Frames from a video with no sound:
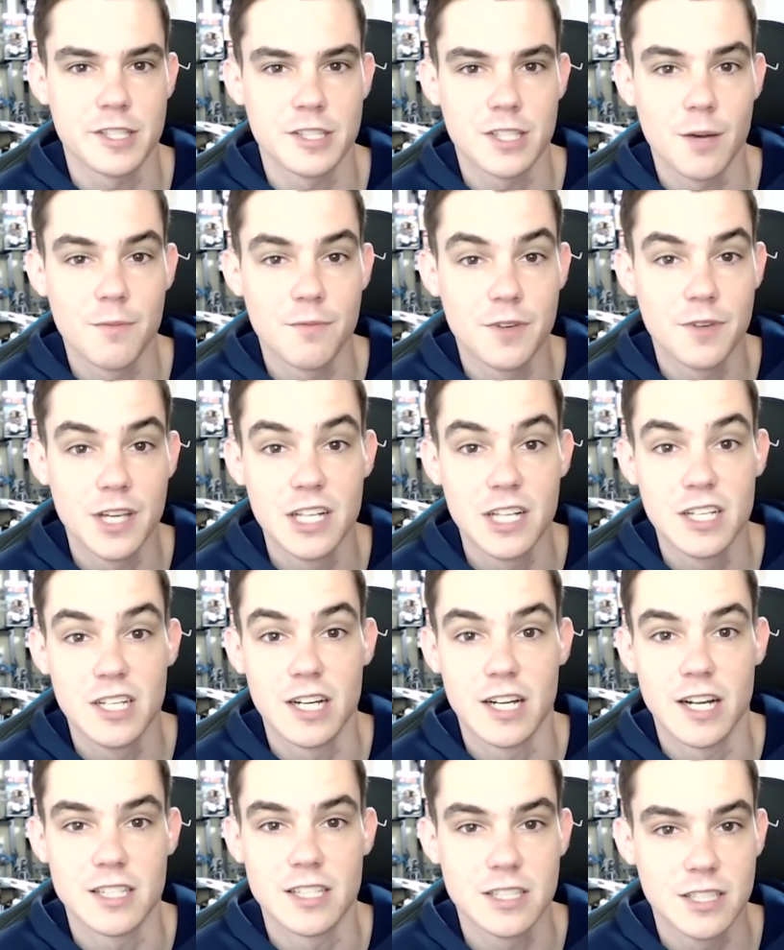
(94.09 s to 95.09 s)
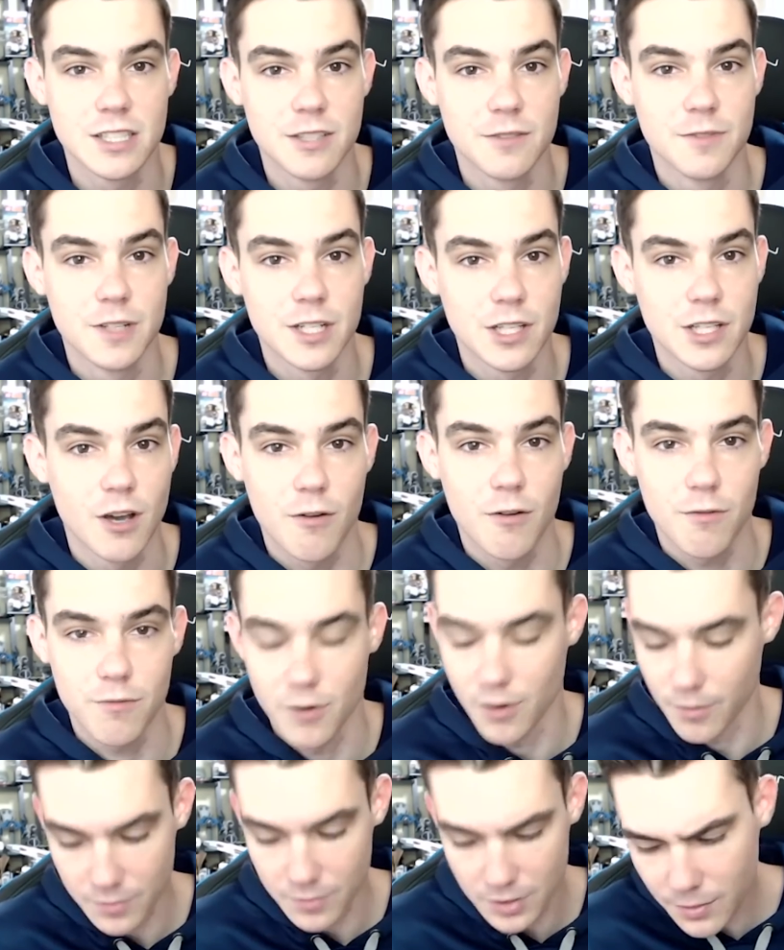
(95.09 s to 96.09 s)
saw RepublicAttak's video and
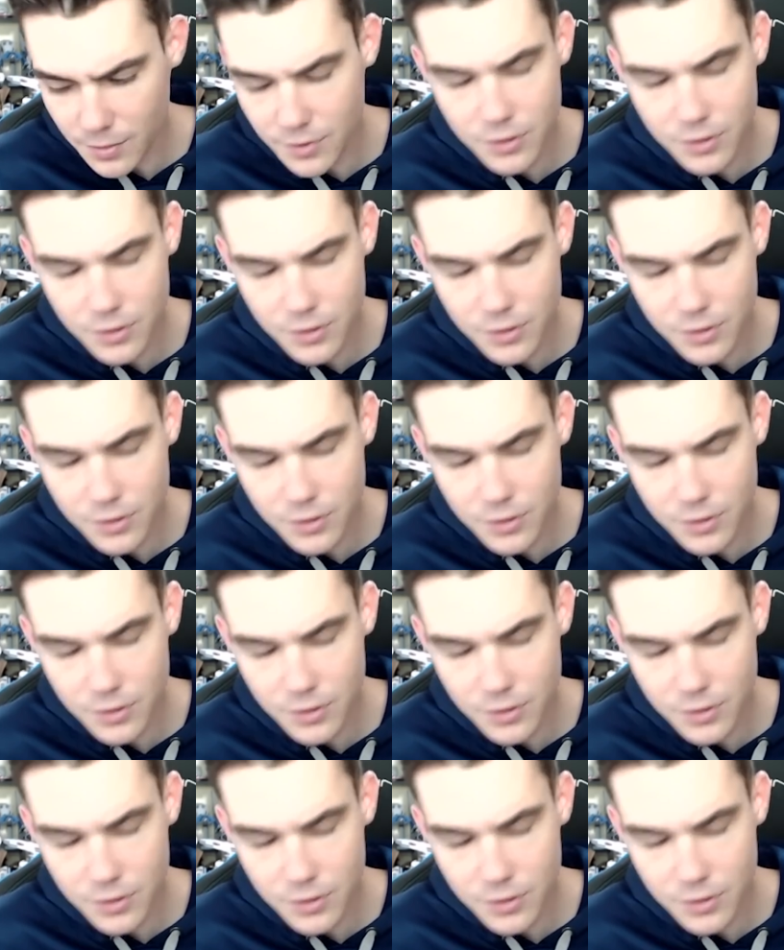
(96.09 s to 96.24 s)
wanted to